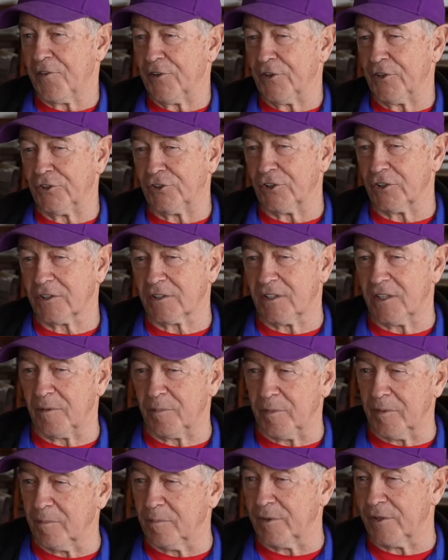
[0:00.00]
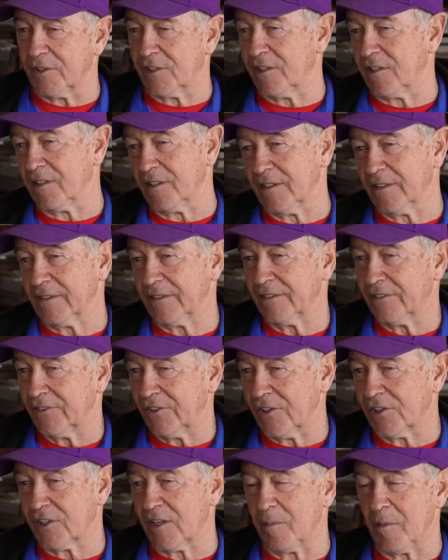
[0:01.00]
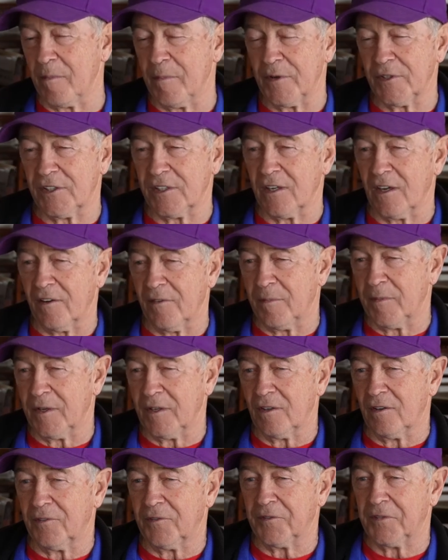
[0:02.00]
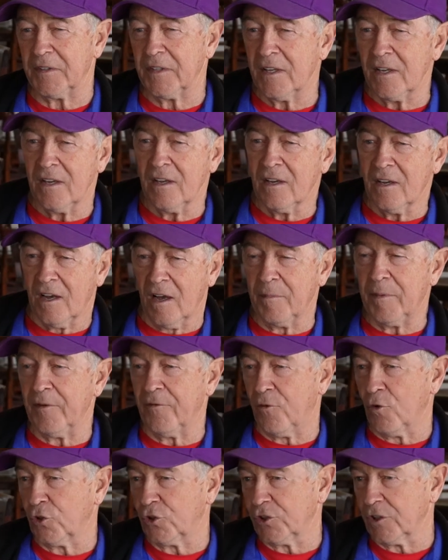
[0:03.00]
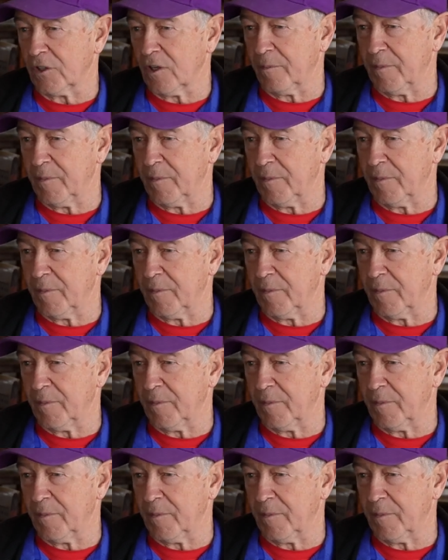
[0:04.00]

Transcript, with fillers: think just keep him busy. Eh? Just keep him busy. I mean, I've, I've been fortunate.